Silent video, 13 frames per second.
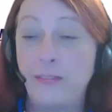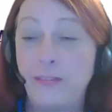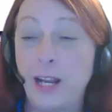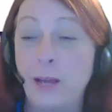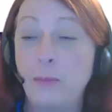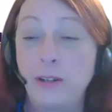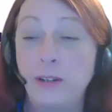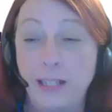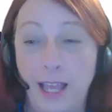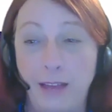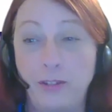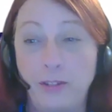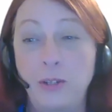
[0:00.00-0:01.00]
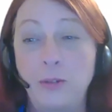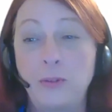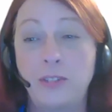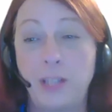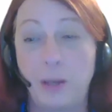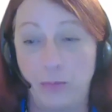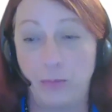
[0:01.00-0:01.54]
that I'm going to have to do
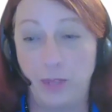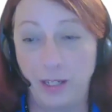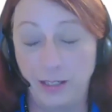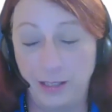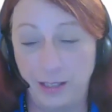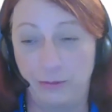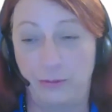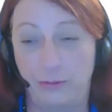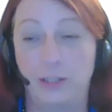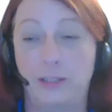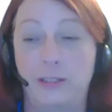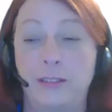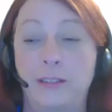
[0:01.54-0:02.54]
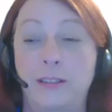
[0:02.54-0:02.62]
something different.